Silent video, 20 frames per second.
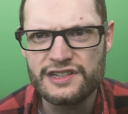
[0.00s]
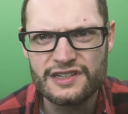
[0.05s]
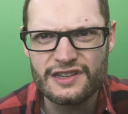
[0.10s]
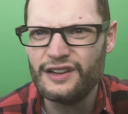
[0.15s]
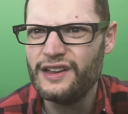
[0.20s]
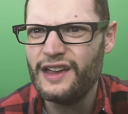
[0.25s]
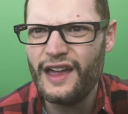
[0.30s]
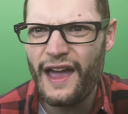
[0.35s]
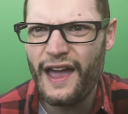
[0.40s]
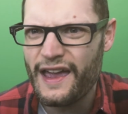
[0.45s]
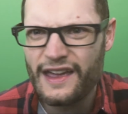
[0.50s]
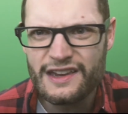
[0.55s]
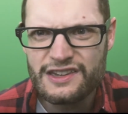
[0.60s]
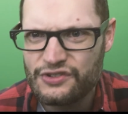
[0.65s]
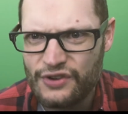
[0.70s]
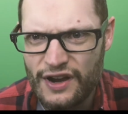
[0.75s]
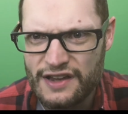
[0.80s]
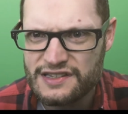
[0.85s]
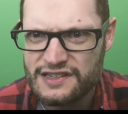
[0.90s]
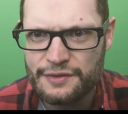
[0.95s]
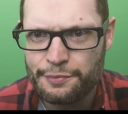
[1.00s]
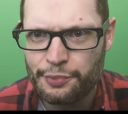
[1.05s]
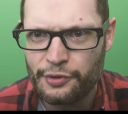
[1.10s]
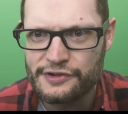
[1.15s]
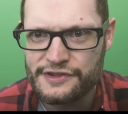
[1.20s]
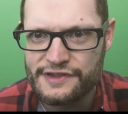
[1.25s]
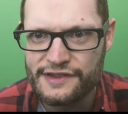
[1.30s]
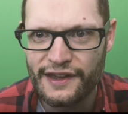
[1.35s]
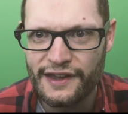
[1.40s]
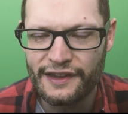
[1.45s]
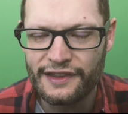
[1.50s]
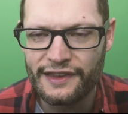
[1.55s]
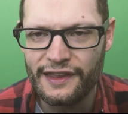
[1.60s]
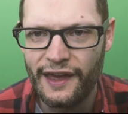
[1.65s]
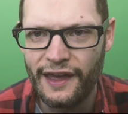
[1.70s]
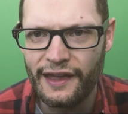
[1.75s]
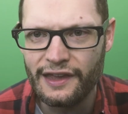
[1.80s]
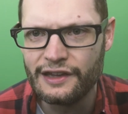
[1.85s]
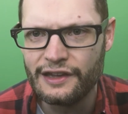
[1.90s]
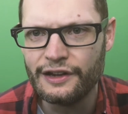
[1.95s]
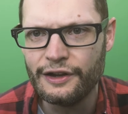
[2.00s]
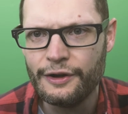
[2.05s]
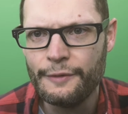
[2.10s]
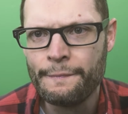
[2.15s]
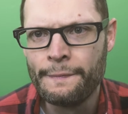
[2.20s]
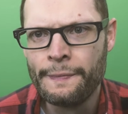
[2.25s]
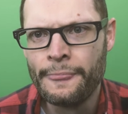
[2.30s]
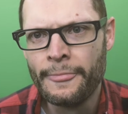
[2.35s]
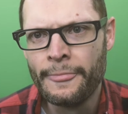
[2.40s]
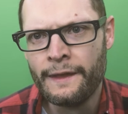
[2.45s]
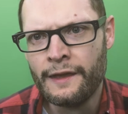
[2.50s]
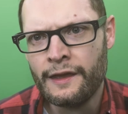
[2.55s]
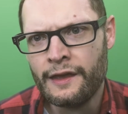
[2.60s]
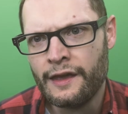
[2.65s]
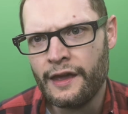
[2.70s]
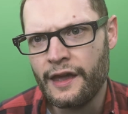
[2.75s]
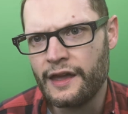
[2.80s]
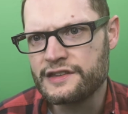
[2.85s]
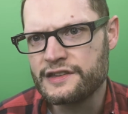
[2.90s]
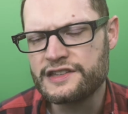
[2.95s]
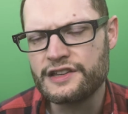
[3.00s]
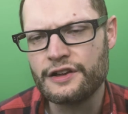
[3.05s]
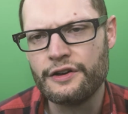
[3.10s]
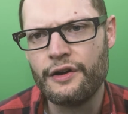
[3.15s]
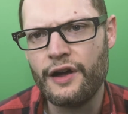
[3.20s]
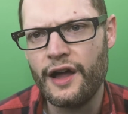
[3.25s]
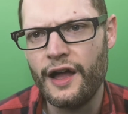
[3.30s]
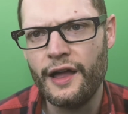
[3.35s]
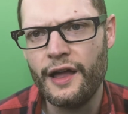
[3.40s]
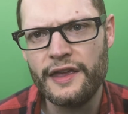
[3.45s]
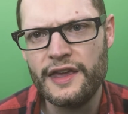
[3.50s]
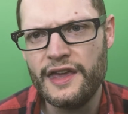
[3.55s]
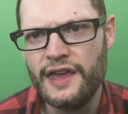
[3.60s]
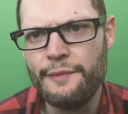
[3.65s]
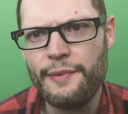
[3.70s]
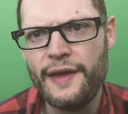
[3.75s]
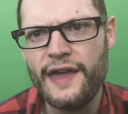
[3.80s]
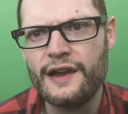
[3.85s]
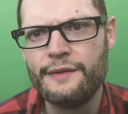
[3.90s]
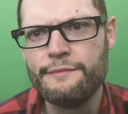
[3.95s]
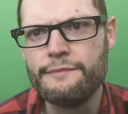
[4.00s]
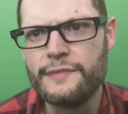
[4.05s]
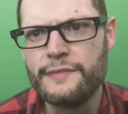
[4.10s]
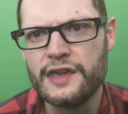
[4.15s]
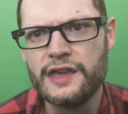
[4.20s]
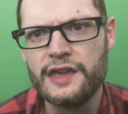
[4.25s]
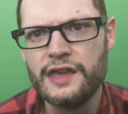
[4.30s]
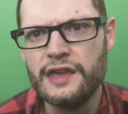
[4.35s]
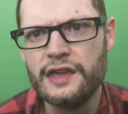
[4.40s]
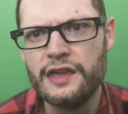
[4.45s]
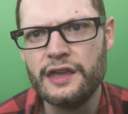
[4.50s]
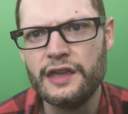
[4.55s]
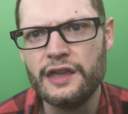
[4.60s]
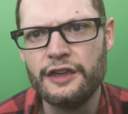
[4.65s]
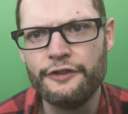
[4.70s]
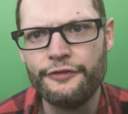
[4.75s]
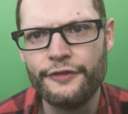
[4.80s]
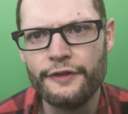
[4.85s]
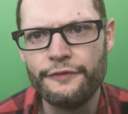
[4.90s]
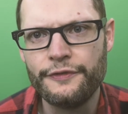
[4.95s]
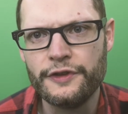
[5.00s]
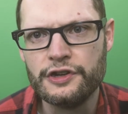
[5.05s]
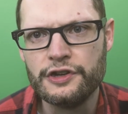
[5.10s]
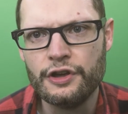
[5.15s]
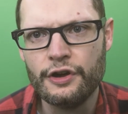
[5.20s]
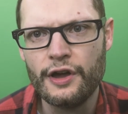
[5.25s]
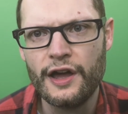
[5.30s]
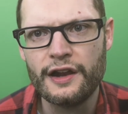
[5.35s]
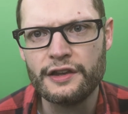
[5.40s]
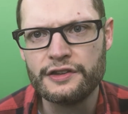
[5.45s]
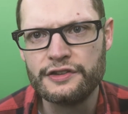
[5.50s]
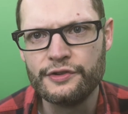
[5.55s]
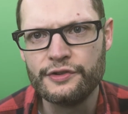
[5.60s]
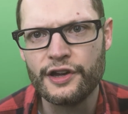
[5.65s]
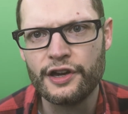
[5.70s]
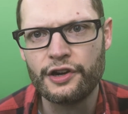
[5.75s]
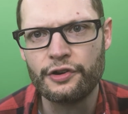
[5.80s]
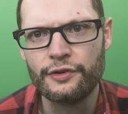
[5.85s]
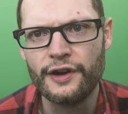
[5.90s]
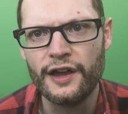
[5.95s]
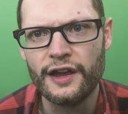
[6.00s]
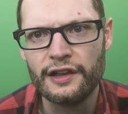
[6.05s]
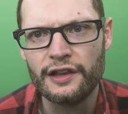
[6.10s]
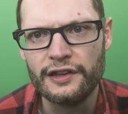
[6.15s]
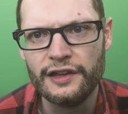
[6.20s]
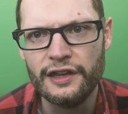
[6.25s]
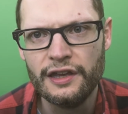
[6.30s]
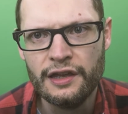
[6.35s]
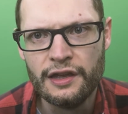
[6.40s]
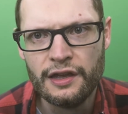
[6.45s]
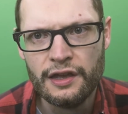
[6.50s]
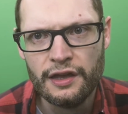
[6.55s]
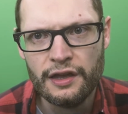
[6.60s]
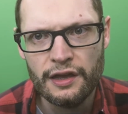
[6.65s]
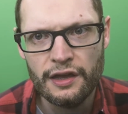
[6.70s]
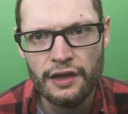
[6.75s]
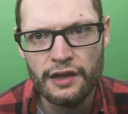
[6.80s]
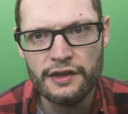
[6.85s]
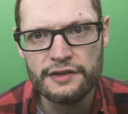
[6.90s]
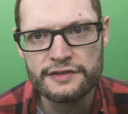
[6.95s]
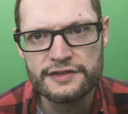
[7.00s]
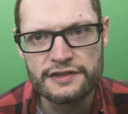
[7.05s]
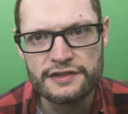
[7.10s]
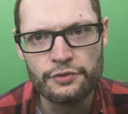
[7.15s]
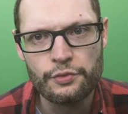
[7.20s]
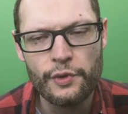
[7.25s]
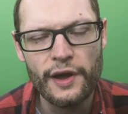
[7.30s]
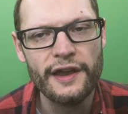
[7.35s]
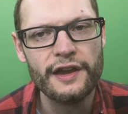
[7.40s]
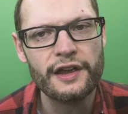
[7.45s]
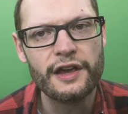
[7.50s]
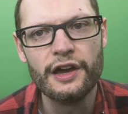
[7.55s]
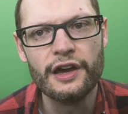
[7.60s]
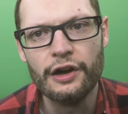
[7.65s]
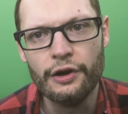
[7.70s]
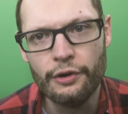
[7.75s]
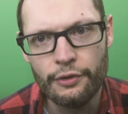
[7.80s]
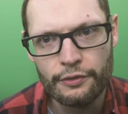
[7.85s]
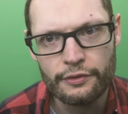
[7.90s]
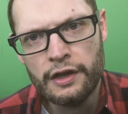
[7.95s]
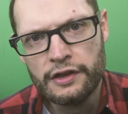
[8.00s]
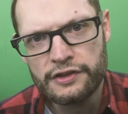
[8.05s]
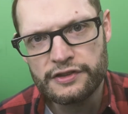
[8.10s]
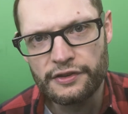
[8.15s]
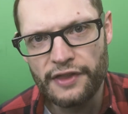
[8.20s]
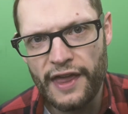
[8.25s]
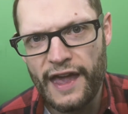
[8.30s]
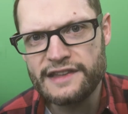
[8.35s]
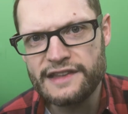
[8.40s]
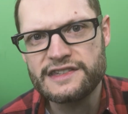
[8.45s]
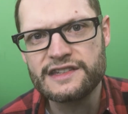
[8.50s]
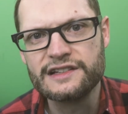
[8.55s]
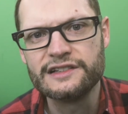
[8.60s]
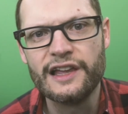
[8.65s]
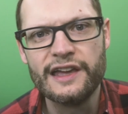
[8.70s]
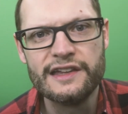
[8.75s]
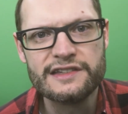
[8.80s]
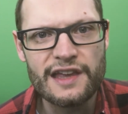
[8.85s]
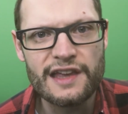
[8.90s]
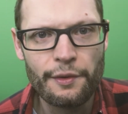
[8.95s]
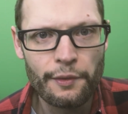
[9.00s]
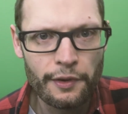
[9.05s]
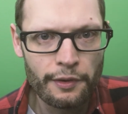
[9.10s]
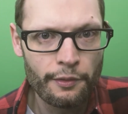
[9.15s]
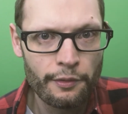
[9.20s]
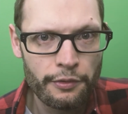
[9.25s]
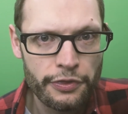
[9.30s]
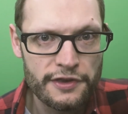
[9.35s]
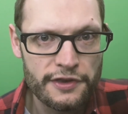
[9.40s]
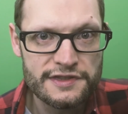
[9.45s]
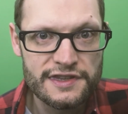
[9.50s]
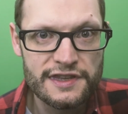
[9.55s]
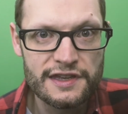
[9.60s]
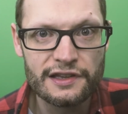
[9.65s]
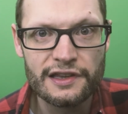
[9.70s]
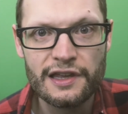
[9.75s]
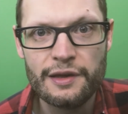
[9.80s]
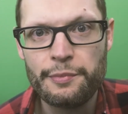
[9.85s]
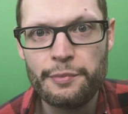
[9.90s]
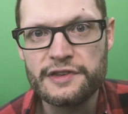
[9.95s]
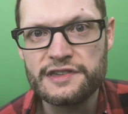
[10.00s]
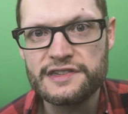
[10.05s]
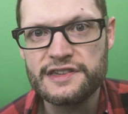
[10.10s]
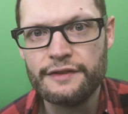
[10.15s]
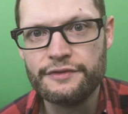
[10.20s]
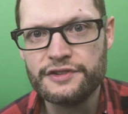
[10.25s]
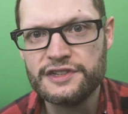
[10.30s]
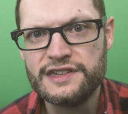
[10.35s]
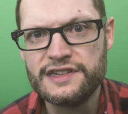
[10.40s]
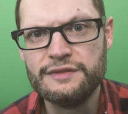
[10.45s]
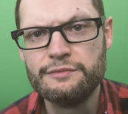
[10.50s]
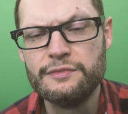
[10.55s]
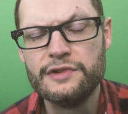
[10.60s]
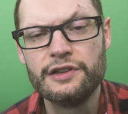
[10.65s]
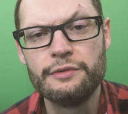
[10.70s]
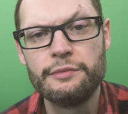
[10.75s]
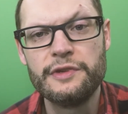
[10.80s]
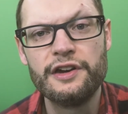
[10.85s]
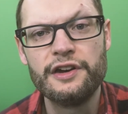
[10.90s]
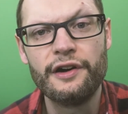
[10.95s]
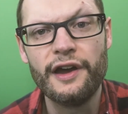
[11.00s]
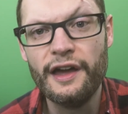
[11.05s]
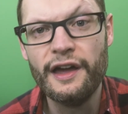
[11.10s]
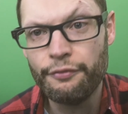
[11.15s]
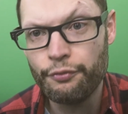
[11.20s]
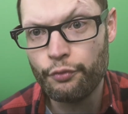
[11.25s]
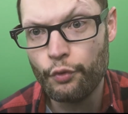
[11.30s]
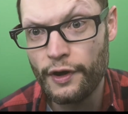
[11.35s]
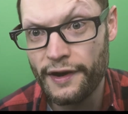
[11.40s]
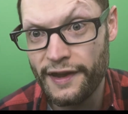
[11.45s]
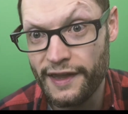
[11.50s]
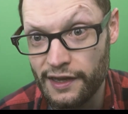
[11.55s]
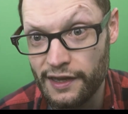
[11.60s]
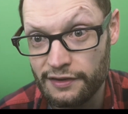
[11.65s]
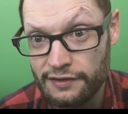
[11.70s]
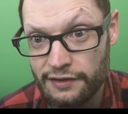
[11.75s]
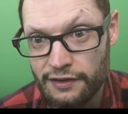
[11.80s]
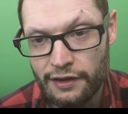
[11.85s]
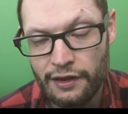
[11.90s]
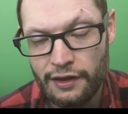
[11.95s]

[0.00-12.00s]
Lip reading: So yeah, I could trust a person like that, you know? And so eBay to me, if you know how to do it correctly, is the way to go. So that's the lens I went with, is the Olympus 17mm f1.8.